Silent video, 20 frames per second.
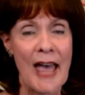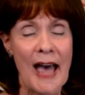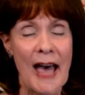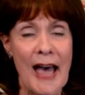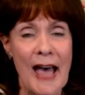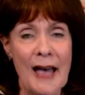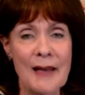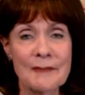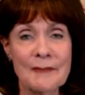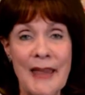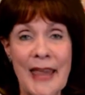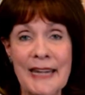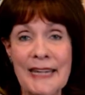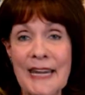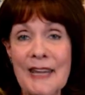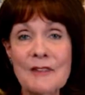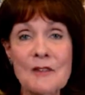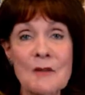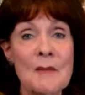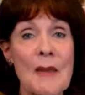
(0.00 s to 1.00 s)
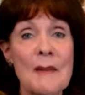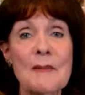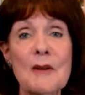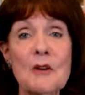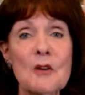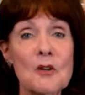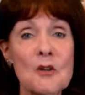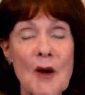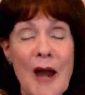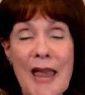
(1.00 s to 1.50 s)
and even maybe
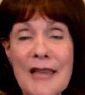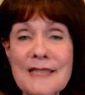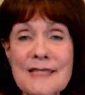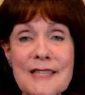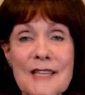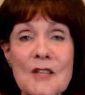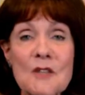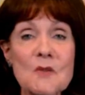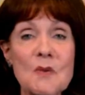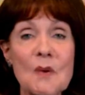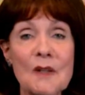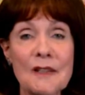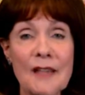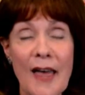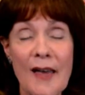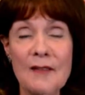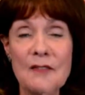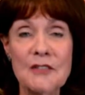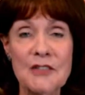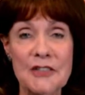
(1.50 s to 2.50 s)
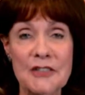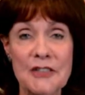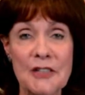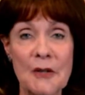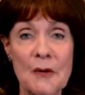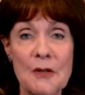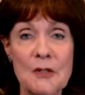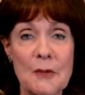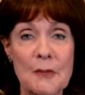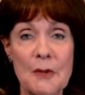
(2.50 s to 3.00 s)
your grandsons will love to
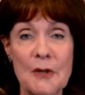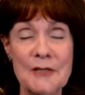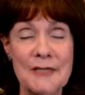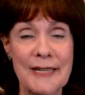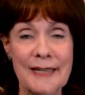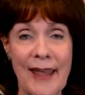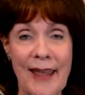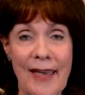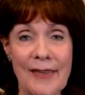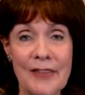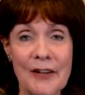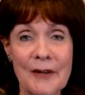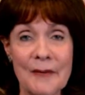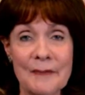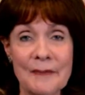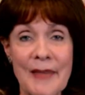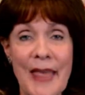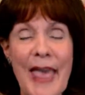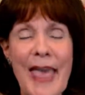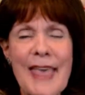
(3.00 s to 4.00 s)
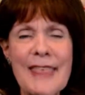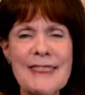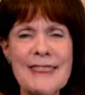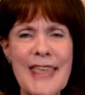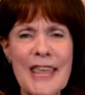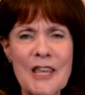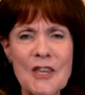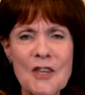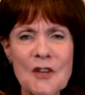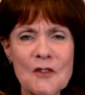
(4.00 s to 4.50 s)
do and to put together.
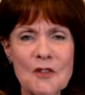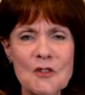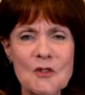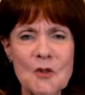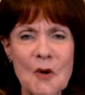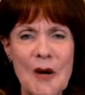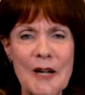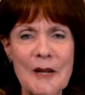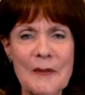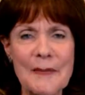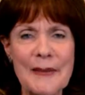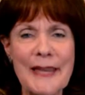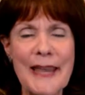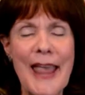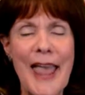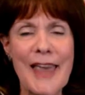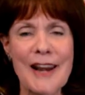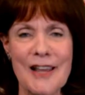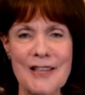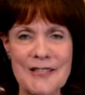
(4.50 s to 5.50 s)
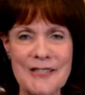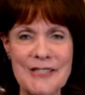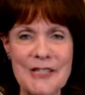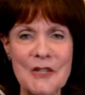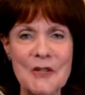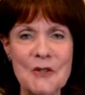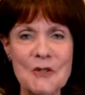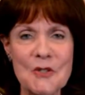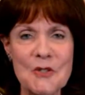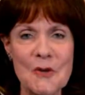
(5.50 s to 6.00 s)
Thank you for joining me, and I'll
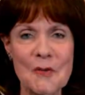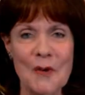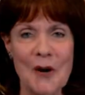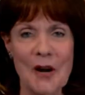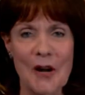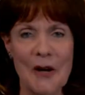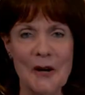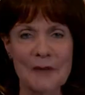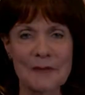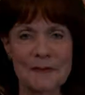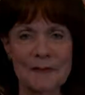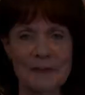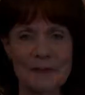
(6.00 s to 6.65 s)
see you tomorrow.